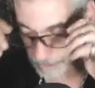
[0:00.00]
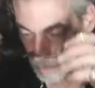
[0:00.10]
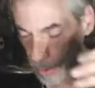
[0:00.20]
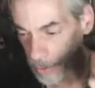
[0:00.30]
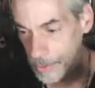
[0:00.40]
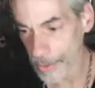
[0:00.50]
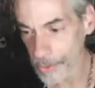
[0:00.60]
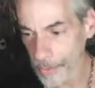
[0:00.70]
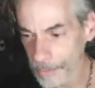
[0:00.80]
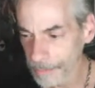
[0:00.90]
I'd say
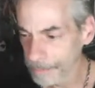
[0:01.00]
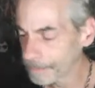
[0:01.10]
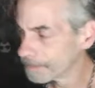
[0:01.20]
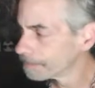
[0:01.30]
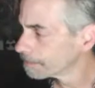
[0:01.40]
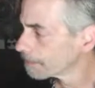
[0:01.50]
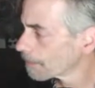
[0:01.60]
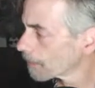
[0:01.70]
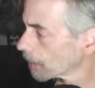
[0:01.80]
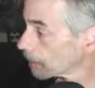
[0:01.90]
so.
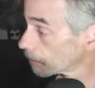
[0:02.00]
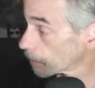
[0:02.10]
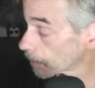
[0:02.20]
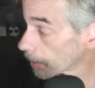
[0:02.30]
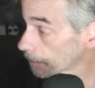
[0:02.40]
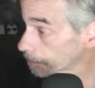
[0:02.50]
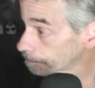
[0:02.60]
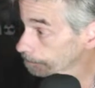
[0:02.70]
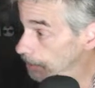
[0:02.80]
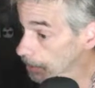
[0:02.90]
Well,
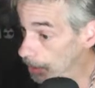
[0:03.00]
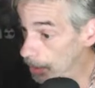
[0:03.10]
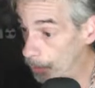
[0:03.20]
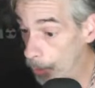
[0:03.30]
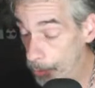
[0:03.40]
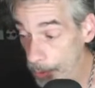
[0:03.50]
whether or